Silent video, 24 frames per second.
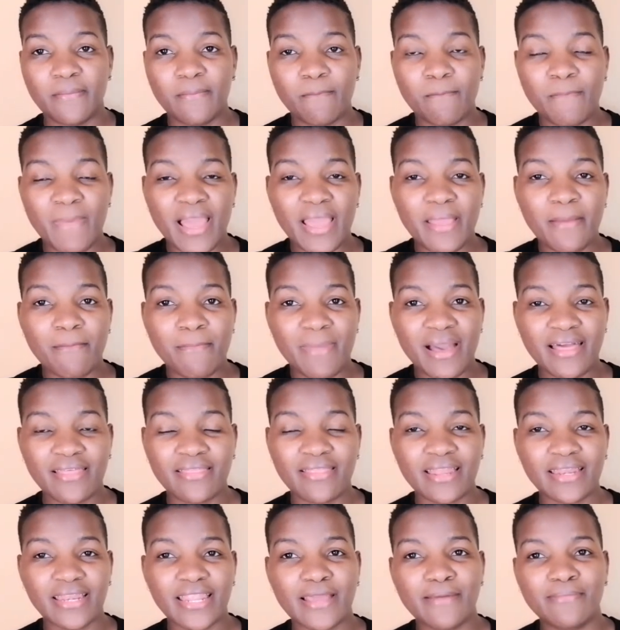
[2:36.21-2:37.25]
My
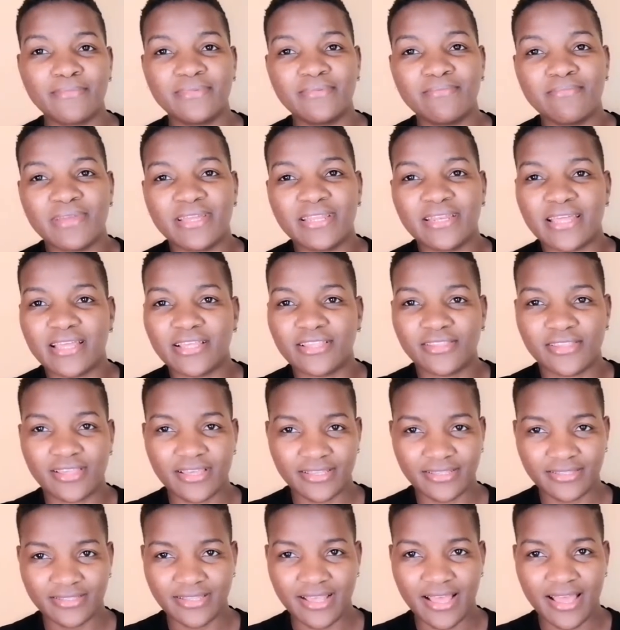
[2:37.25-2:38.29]
mother named me
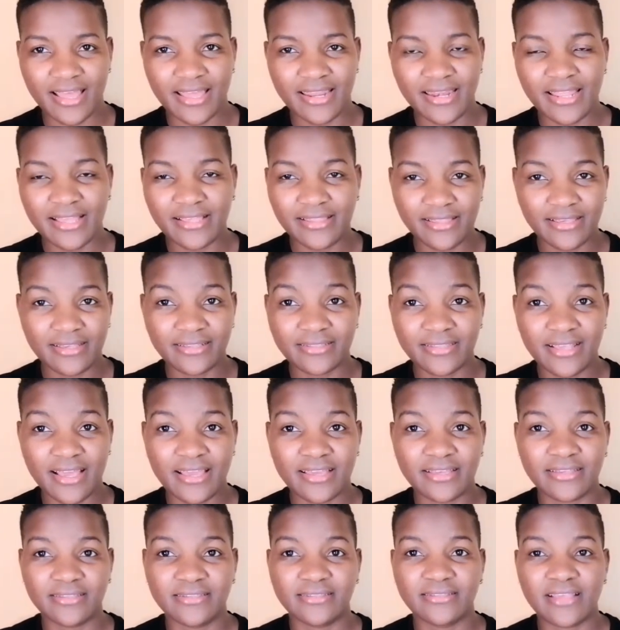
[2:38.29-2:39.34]
Nechesa. Nechesa
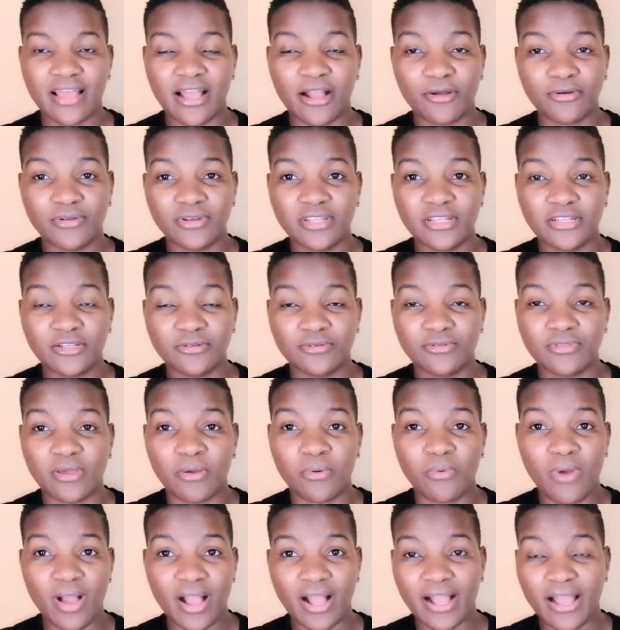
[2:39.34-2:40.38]
is according to the
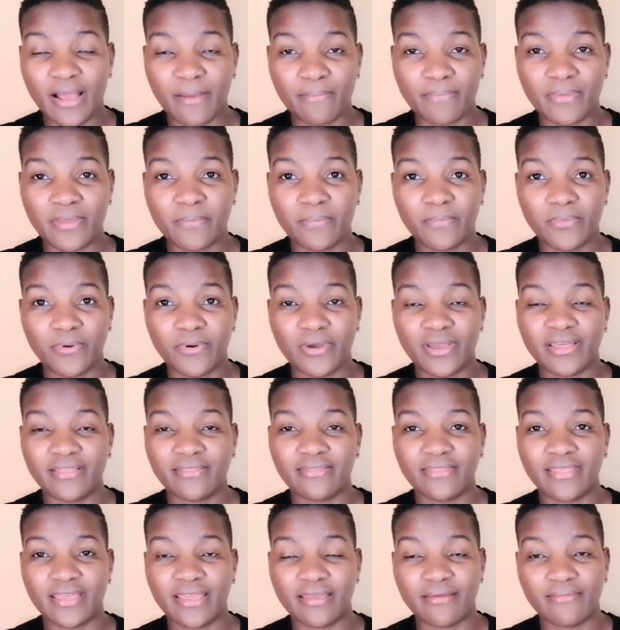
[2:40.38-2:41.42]
Wanga people
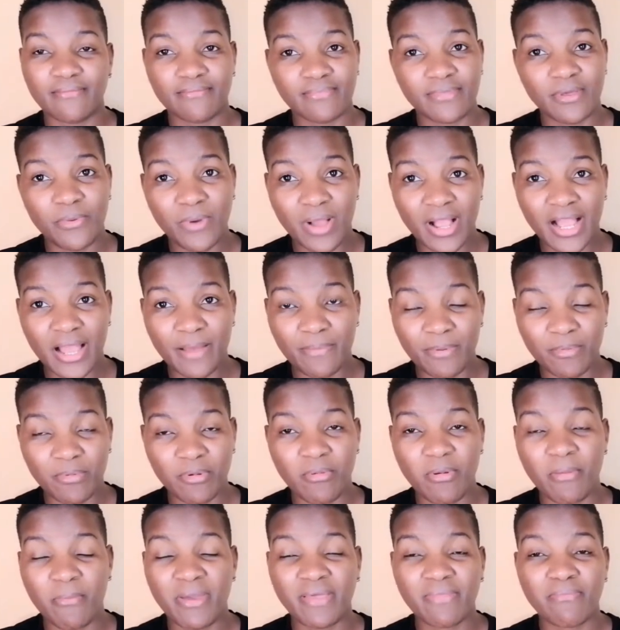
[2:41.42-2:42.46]
and the Wanga people.
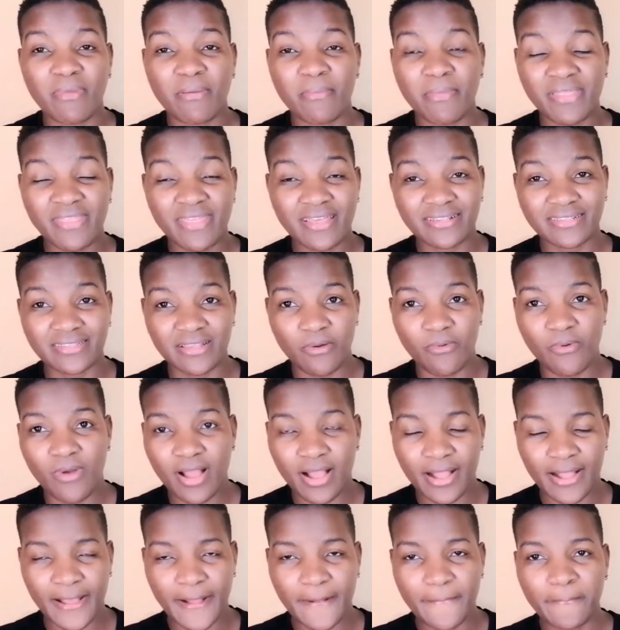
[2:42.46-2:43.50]
My mother is a
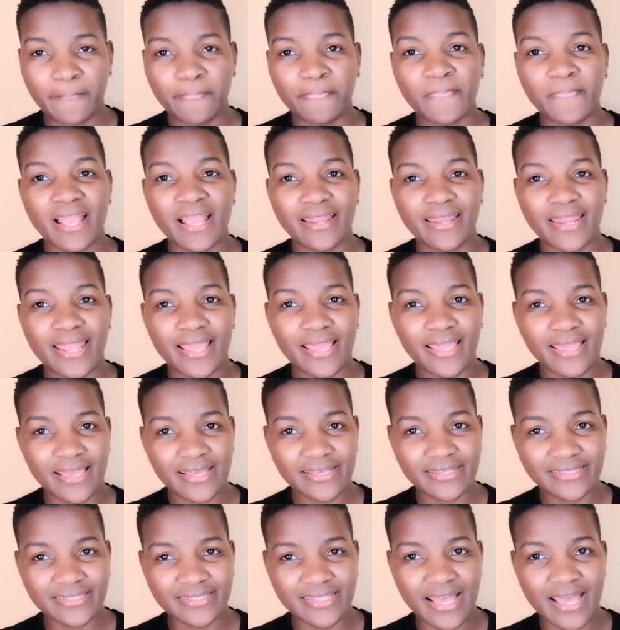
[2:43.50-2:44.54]
Wanga.
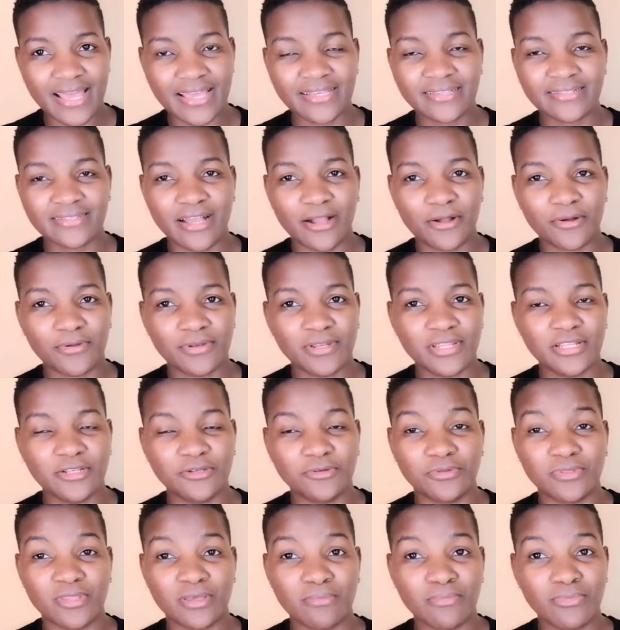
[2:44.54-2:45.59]
Nekesa is according
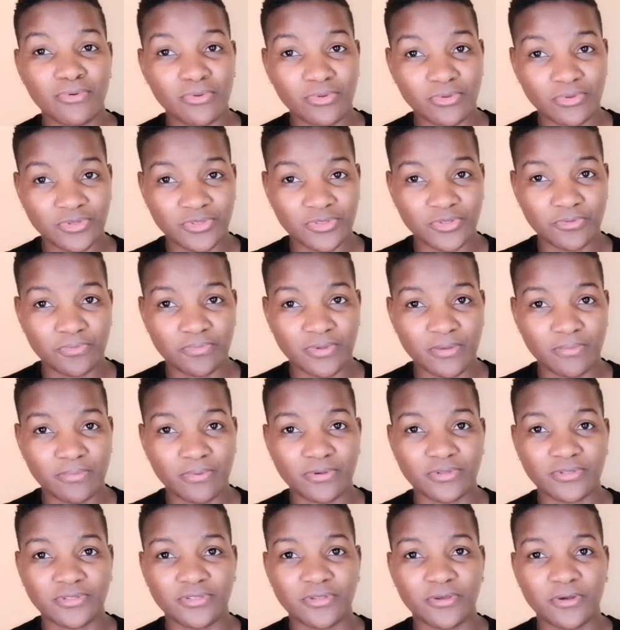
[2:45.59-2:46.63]
to the Bukusu
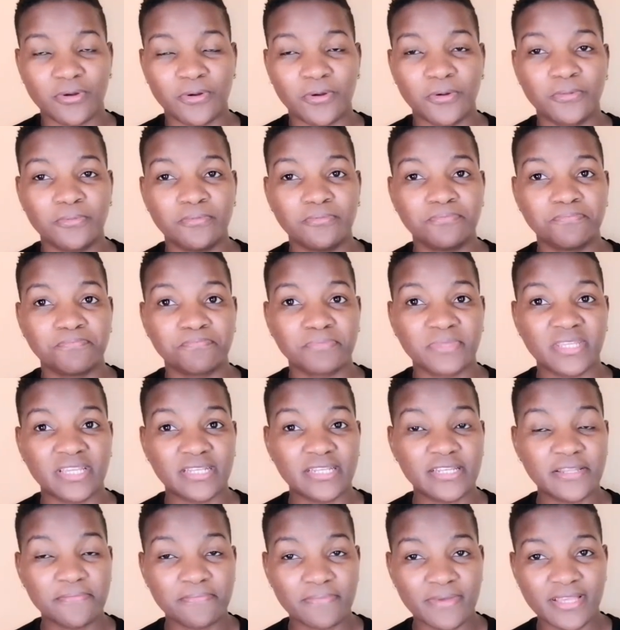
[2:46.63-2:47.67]
people. So
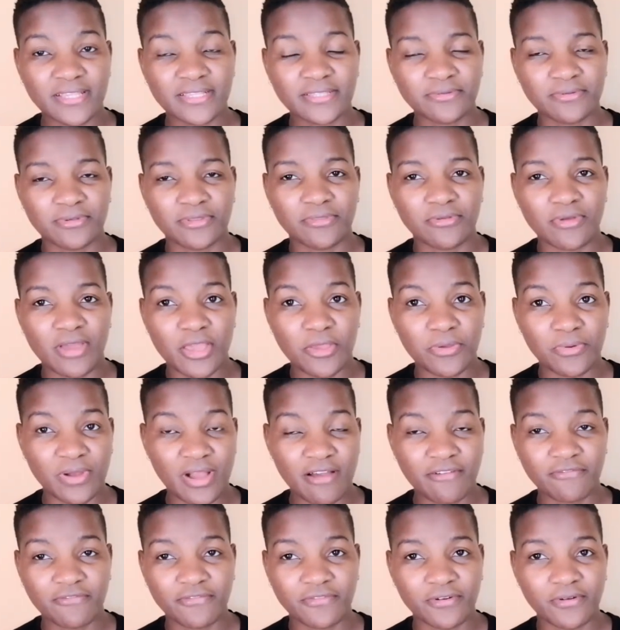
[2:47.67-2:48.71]
it depends with where you
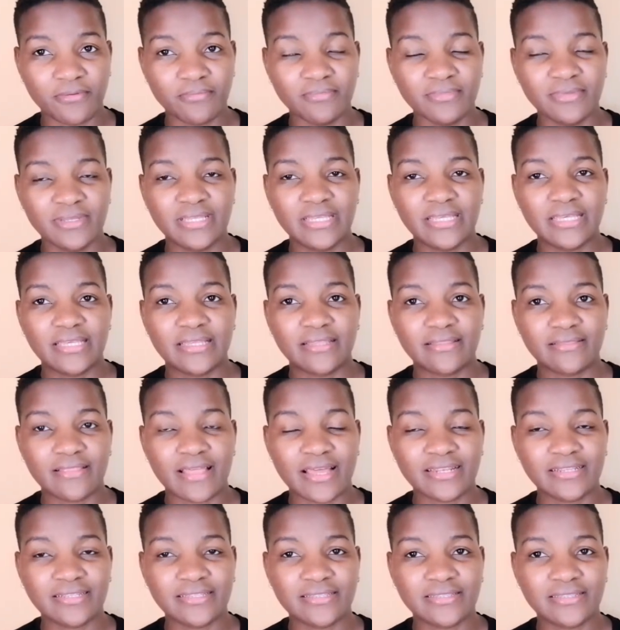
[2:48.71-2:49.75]
come from.
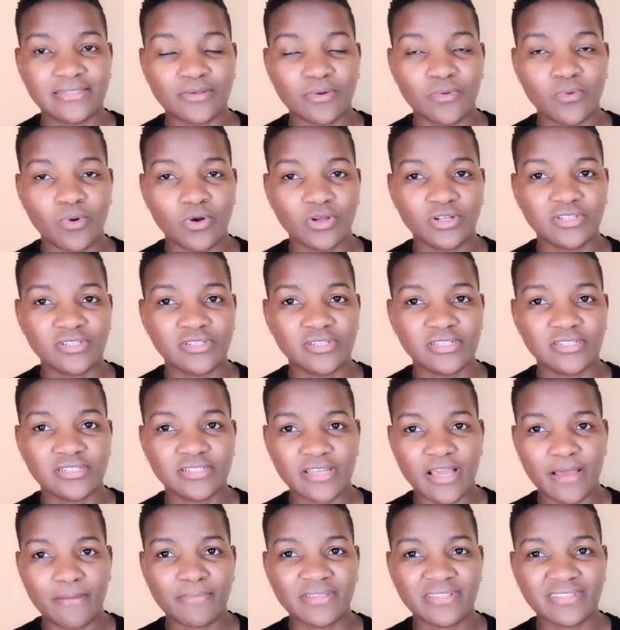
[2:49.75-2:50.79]
That is what
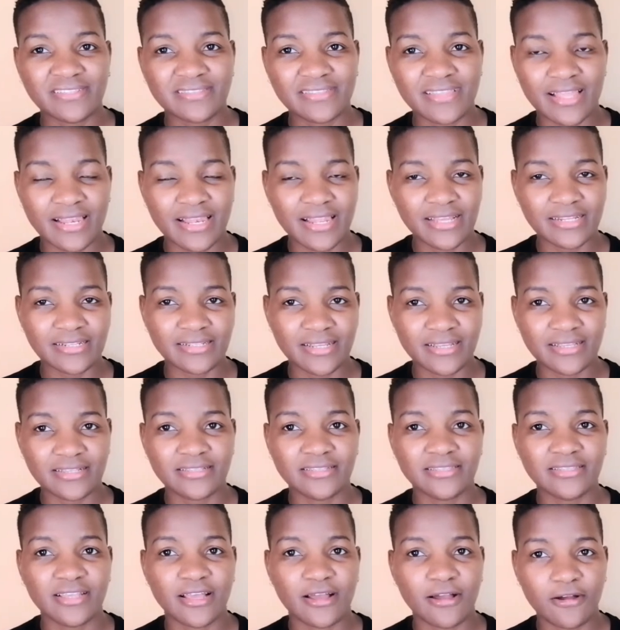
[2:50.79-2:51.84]
determines the
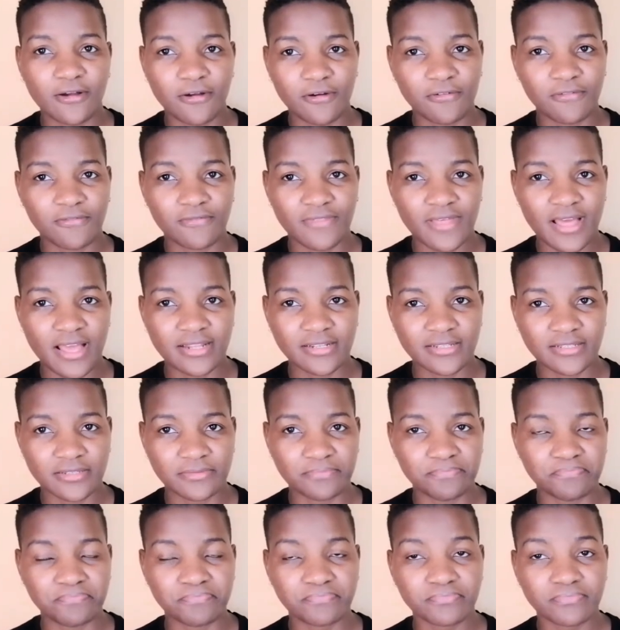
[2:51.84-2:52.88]
letters of that,
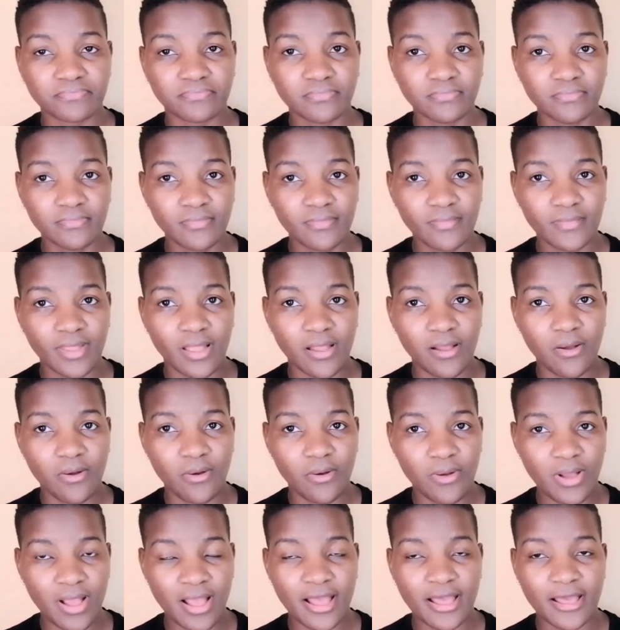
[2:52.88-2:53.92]

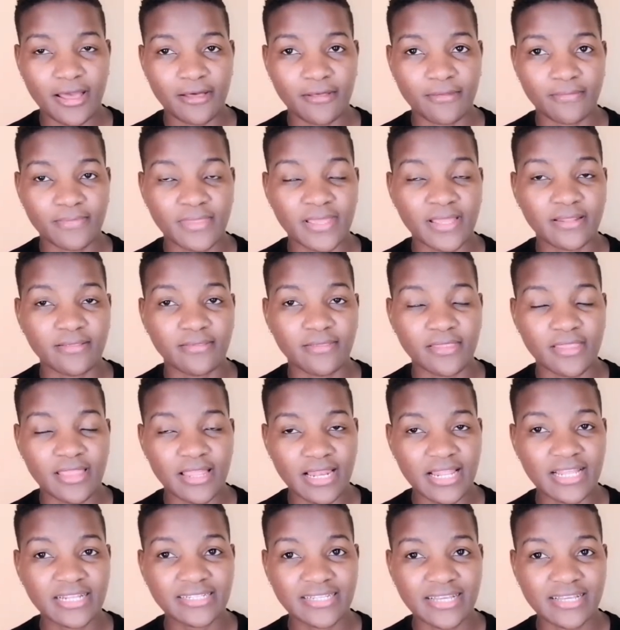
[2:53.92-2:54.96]
the
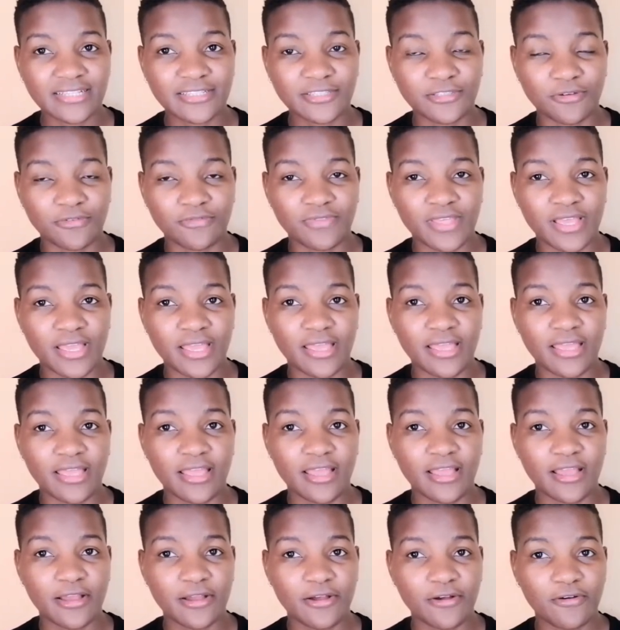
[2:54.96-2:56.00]
letters of the
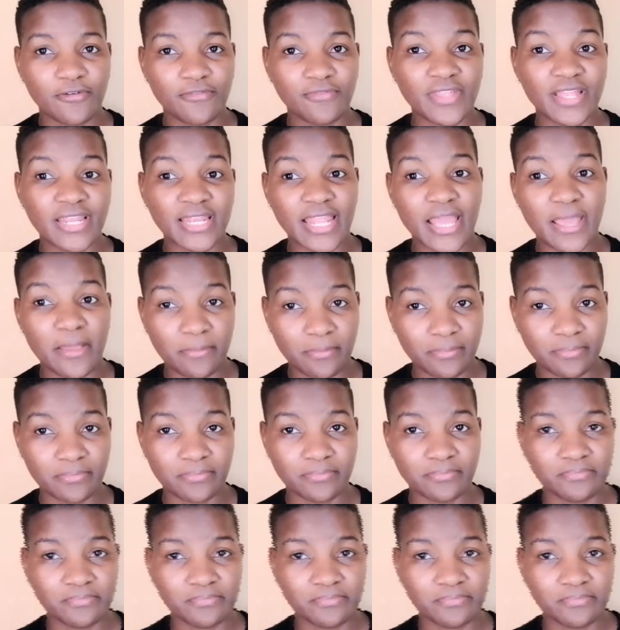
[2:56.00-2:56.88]
name.